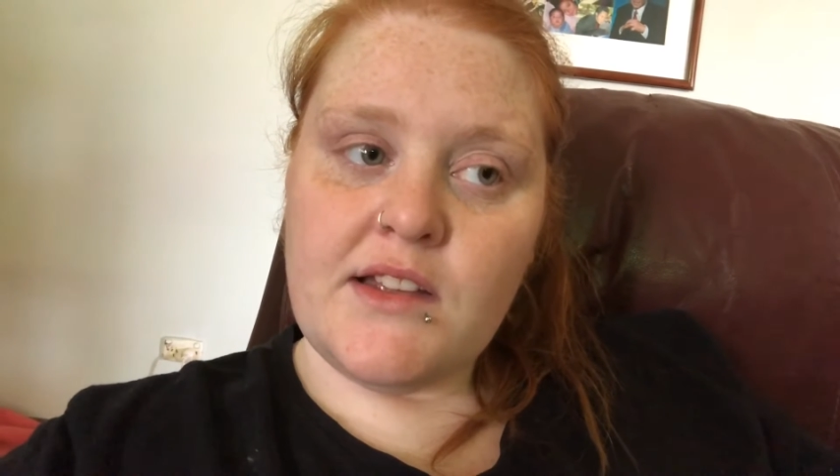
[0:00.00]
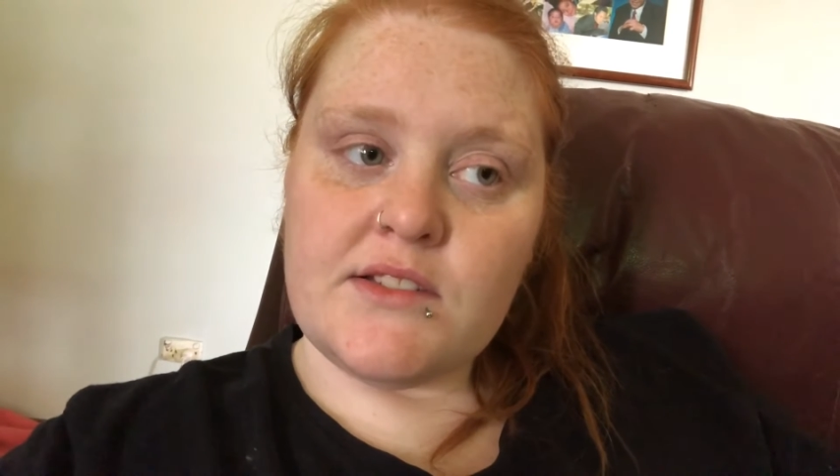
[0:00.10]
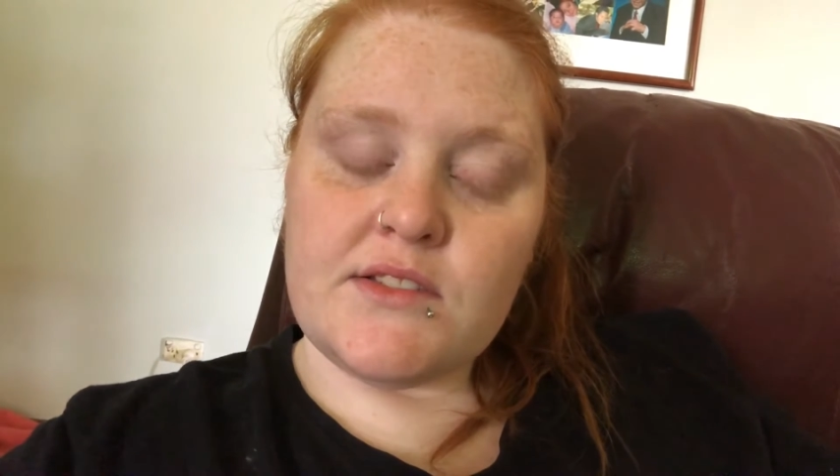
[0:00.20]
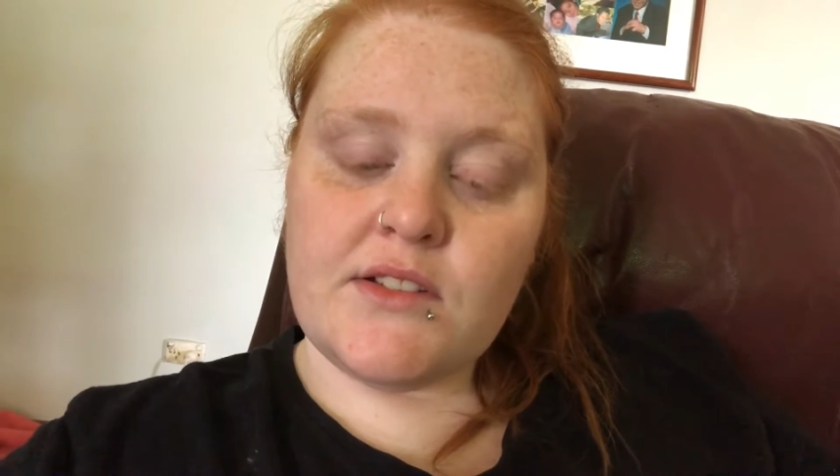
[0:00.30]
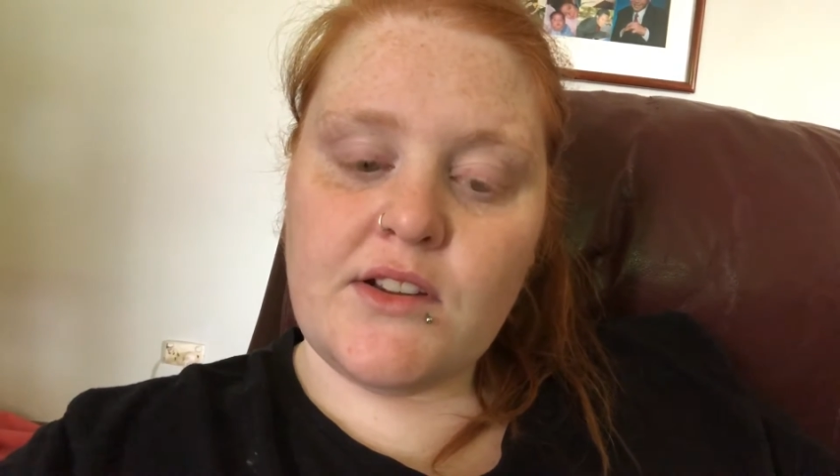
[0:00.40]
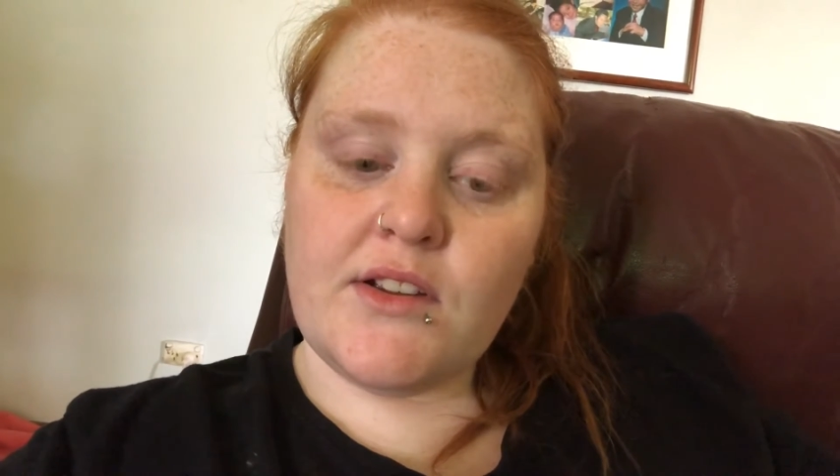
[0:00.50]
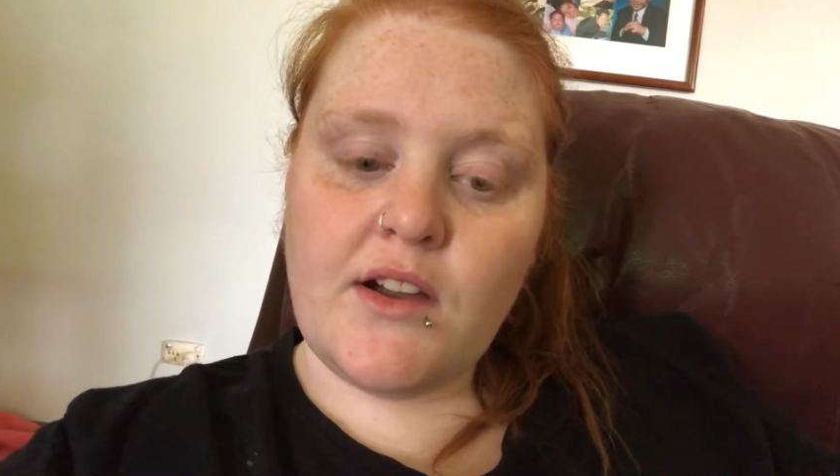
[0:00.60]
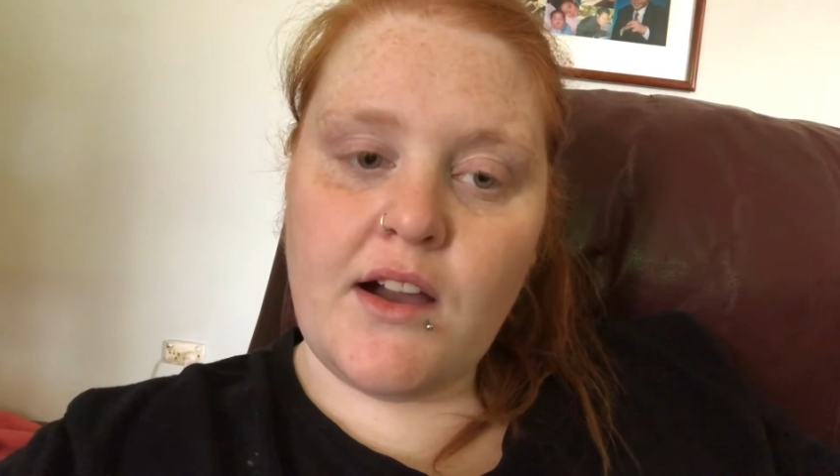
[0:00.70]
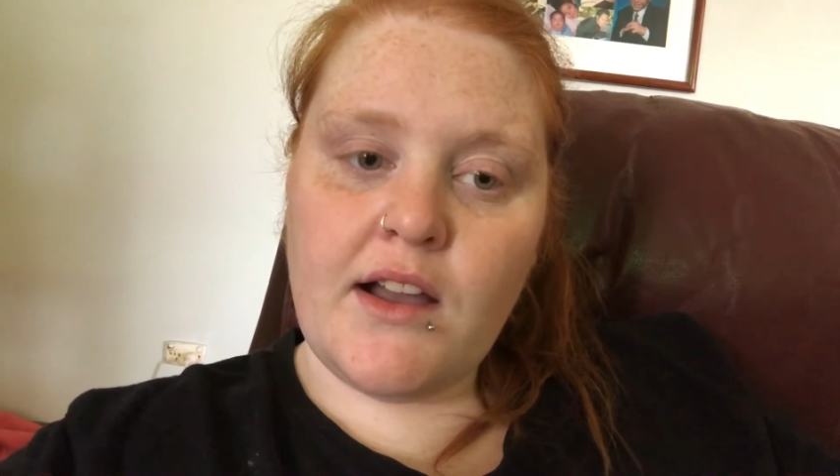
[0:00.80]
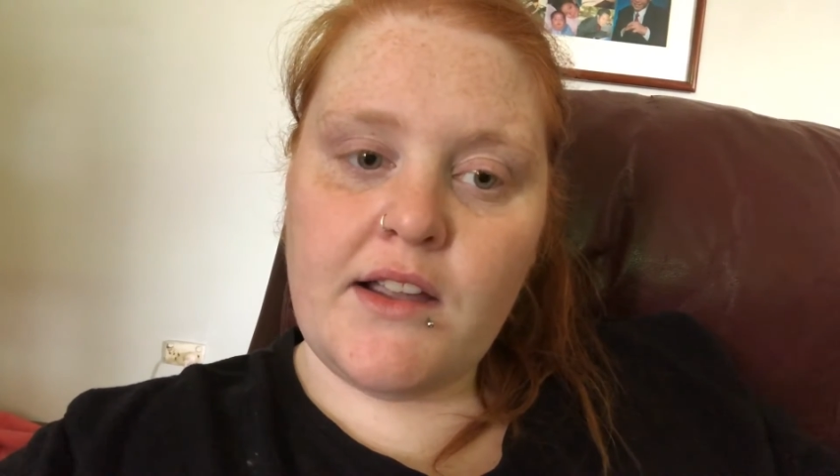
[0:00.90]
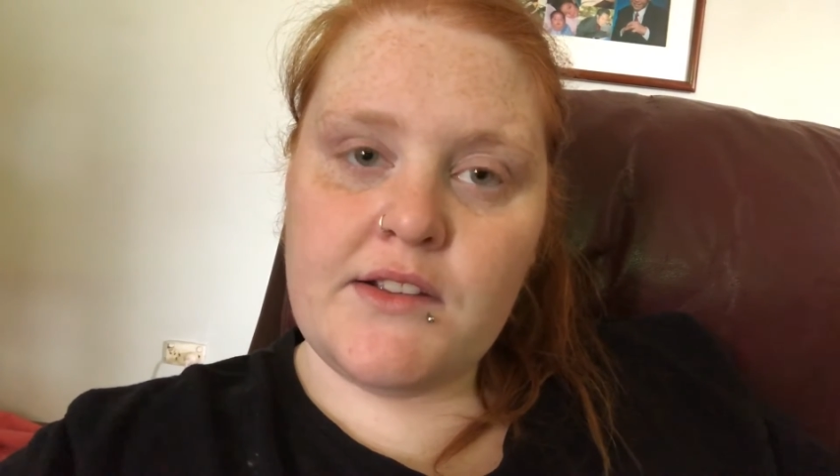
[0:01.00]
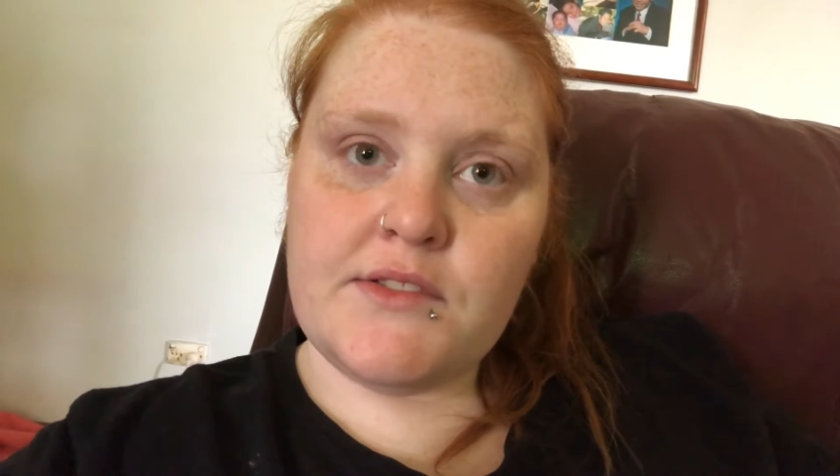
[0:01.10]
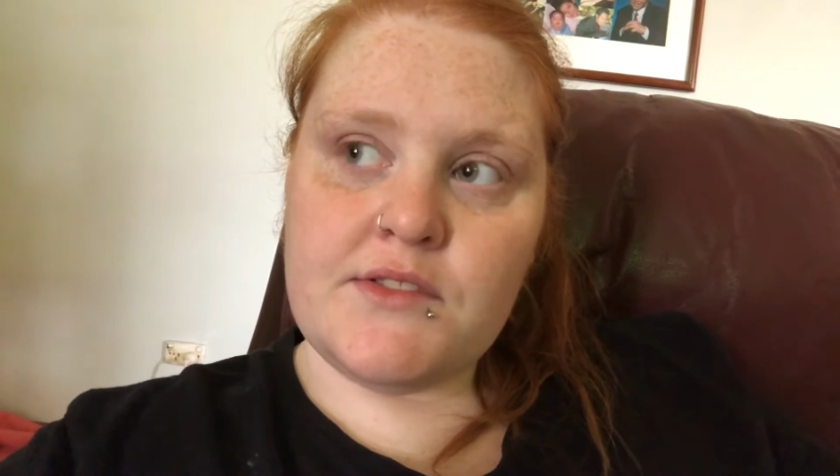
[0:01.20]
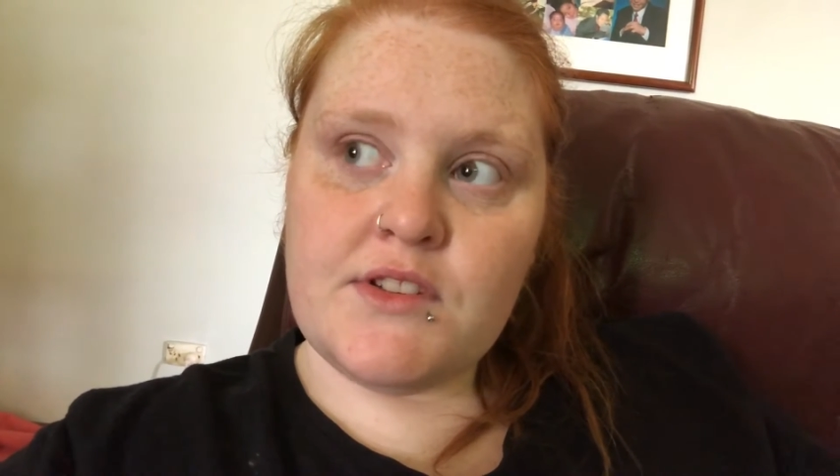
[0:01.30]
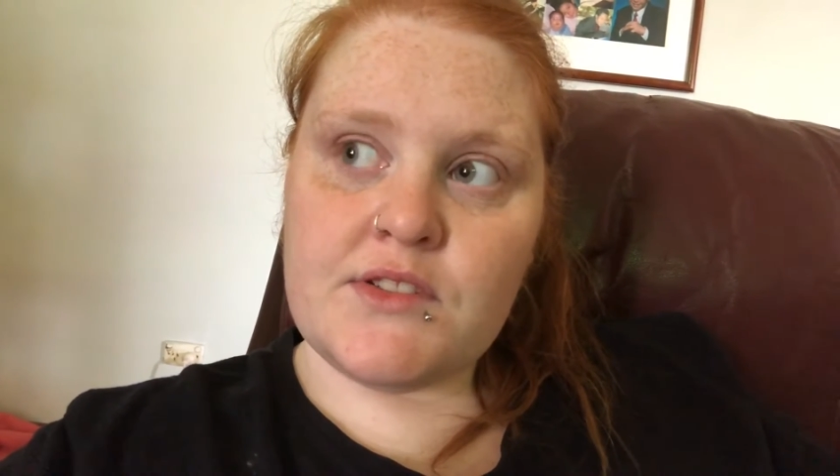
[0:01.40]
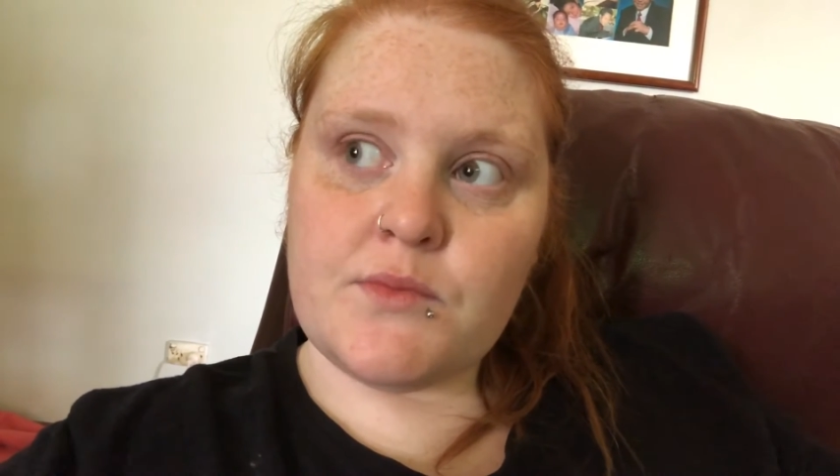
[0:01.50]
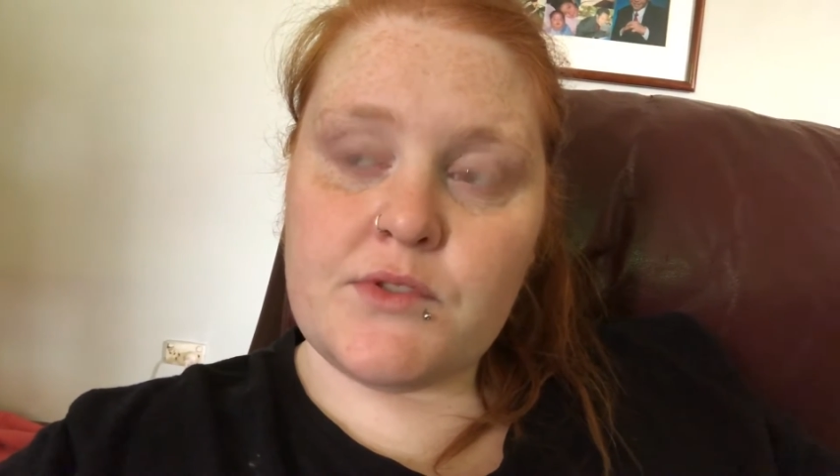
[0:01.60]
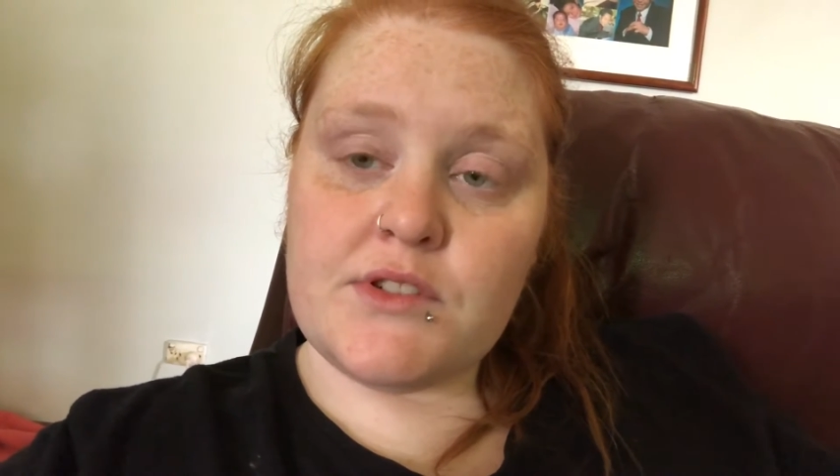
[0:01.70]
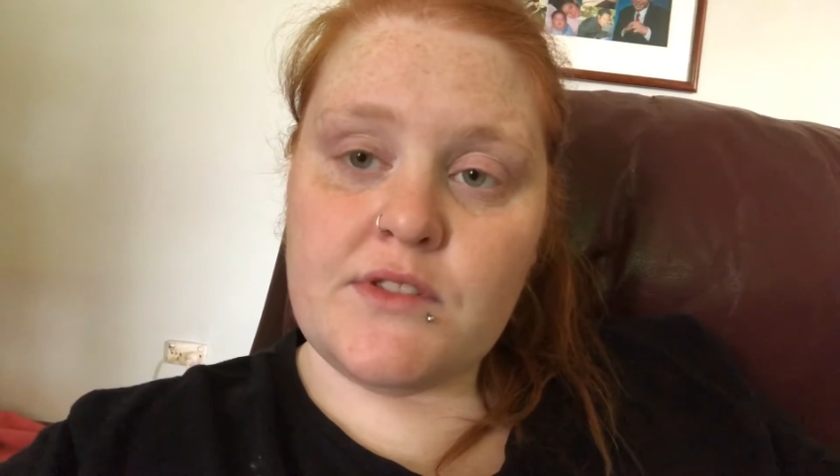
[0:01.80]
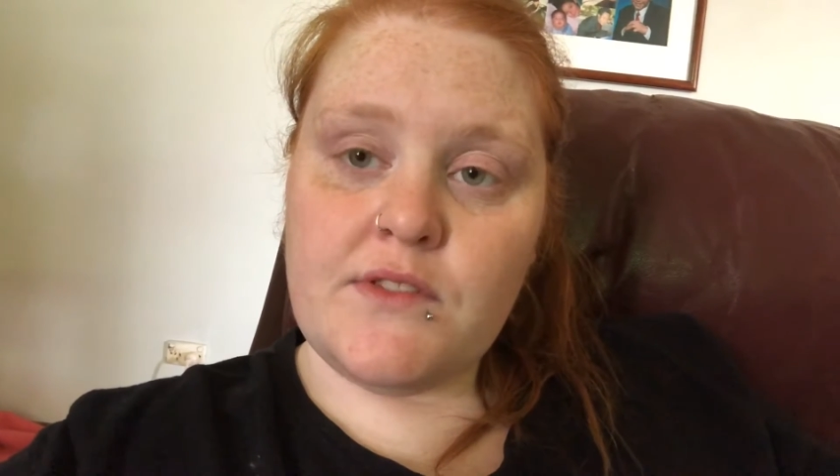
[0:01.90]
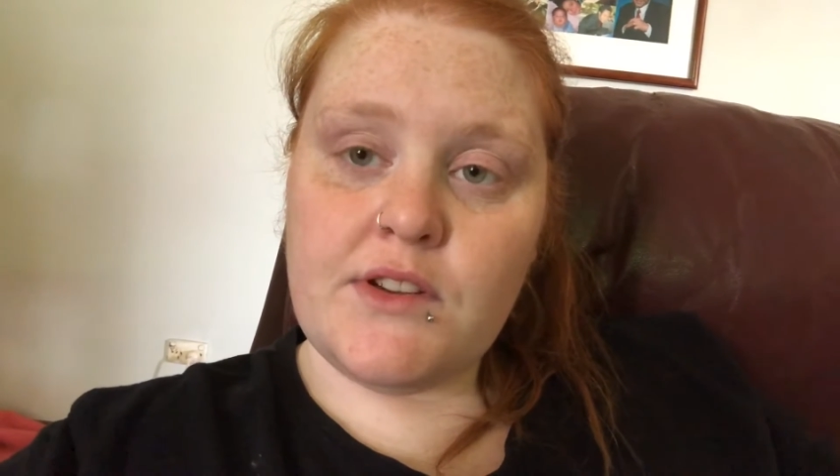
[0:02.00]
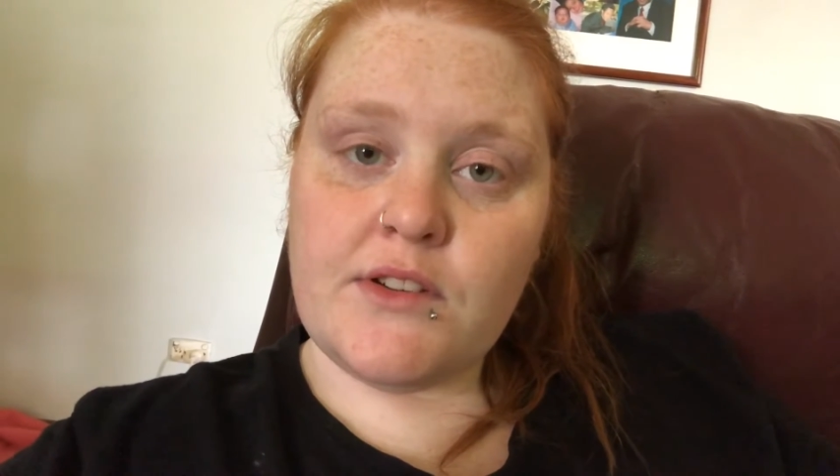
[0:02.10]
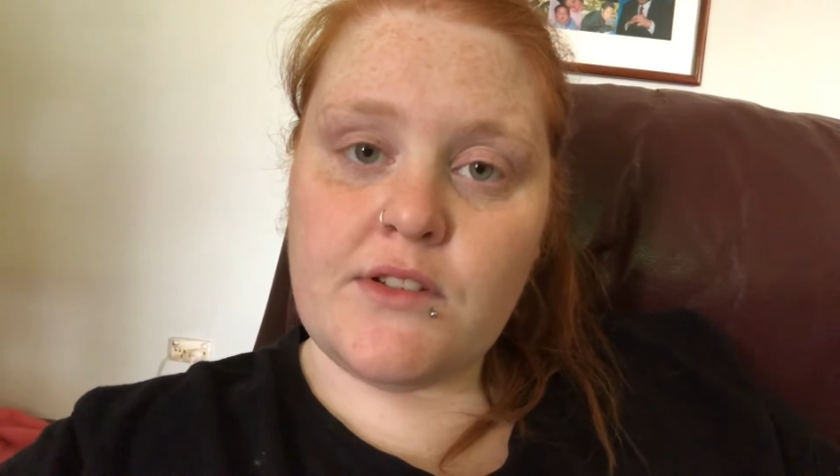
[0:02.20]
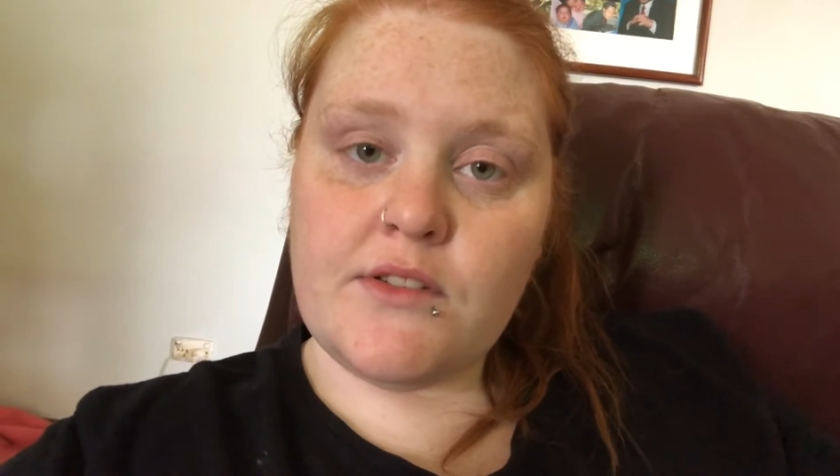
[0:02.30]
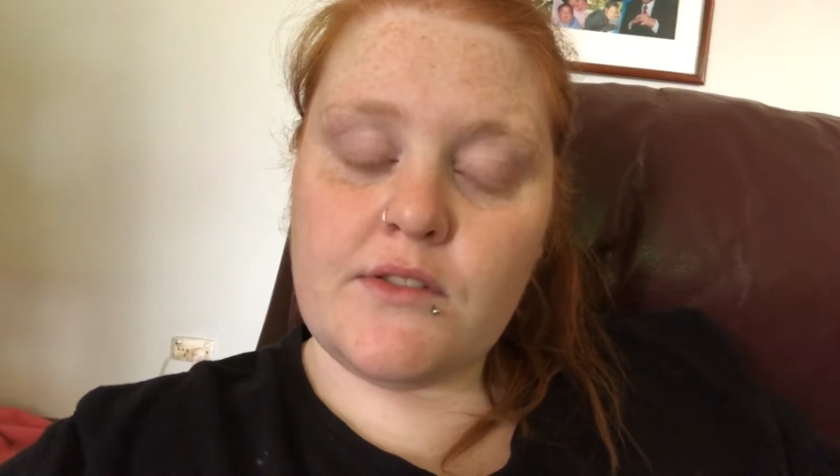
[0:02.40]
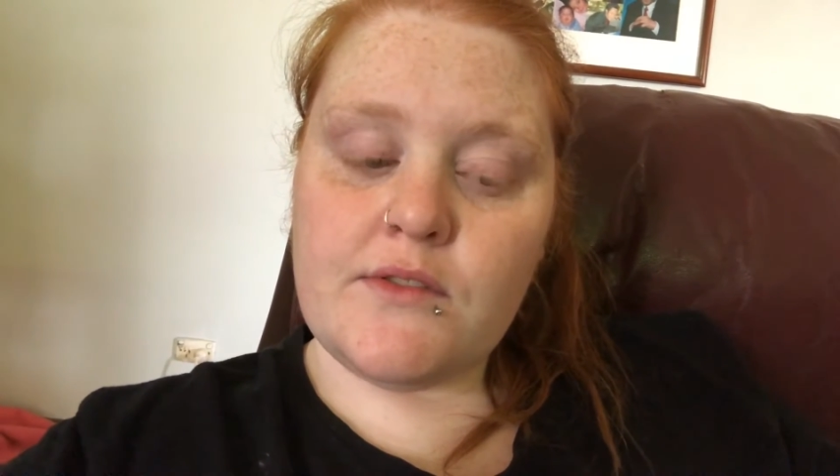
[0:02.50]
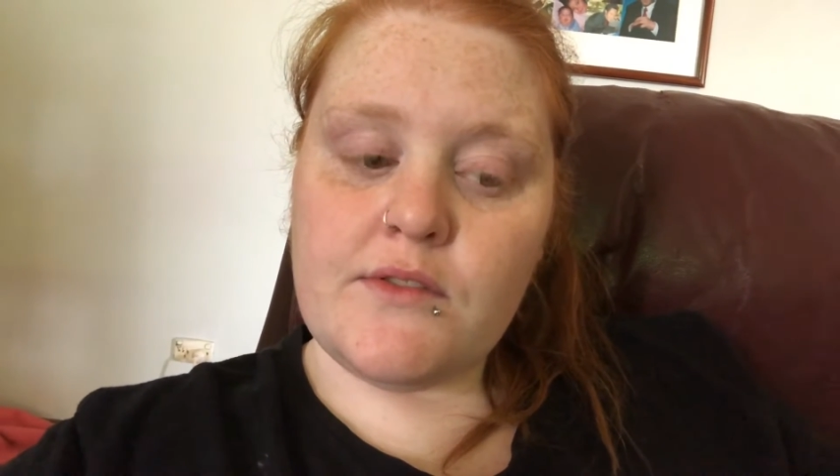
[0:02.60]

so I just watched a video